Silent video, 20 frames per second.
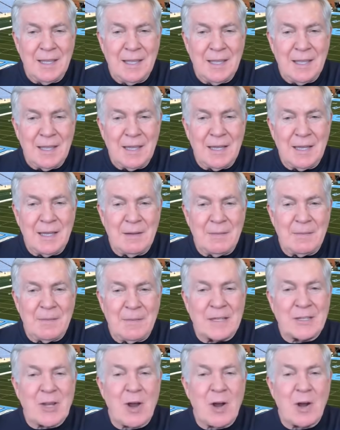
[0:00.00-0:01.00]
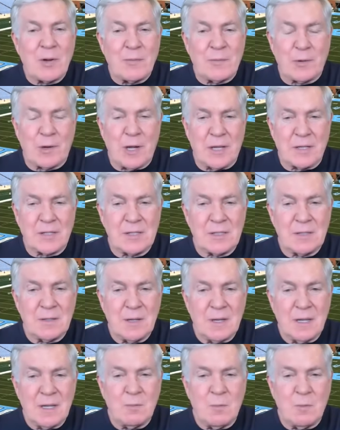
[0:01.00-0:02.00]
Uh, that's hard for us.
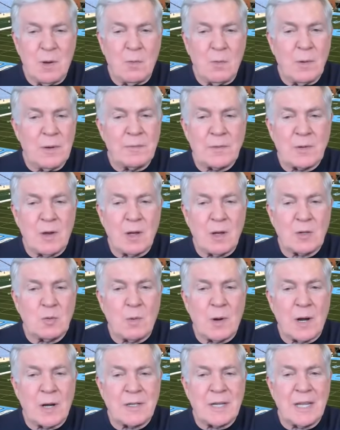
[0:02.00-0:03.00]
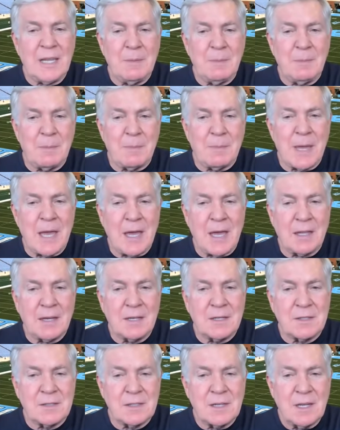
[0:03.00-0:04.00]
And what we've talked to our team about
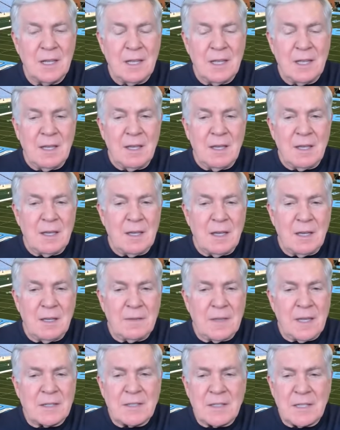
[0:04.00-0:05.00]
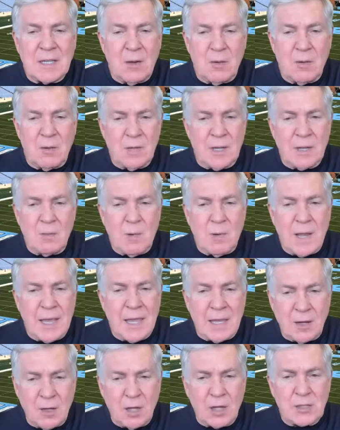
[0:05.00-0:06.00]
is uh, that's the only way
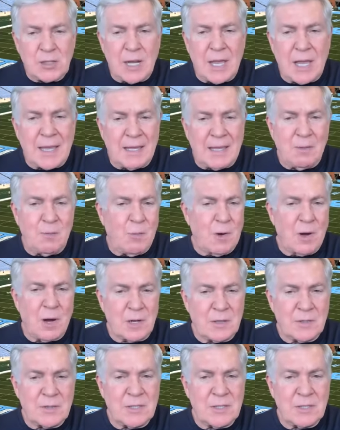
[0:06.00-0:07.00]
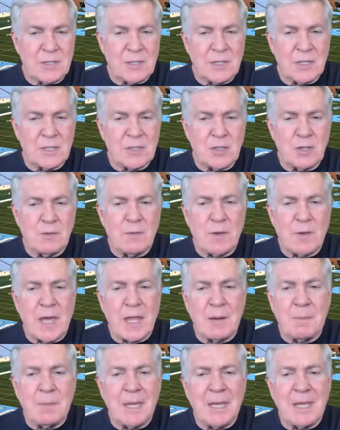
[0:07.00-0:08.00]
it looks like it works is, is you've got
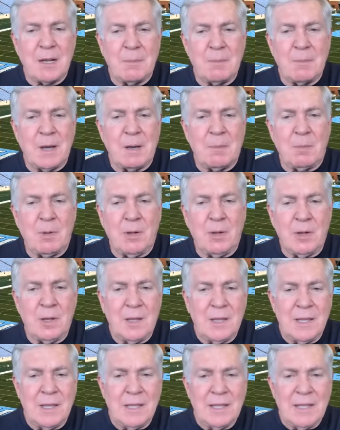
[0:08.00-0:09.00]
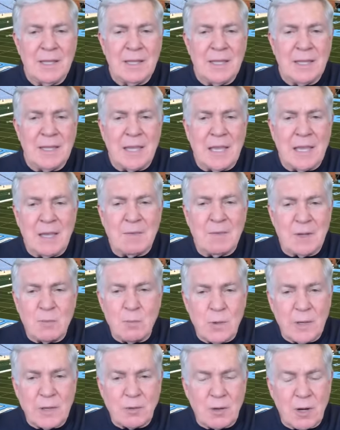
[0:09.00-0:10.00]
to be in a bubble even
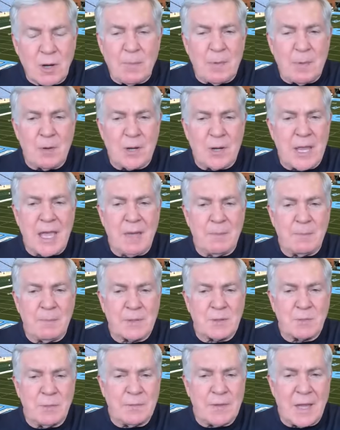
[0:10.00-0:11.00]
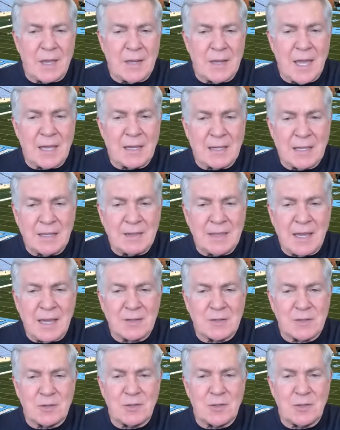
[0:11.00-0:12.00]
when you're up on campus. We've got
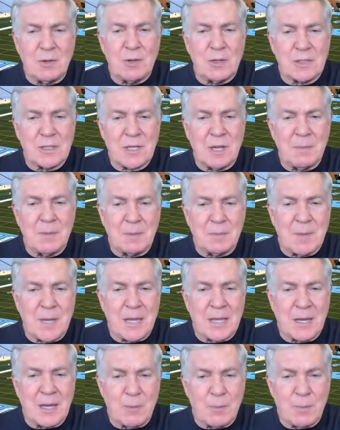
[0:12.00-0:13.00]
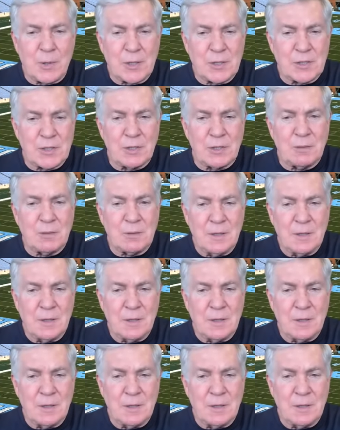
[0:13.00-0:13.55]
19,000 students coming back here pretty soon.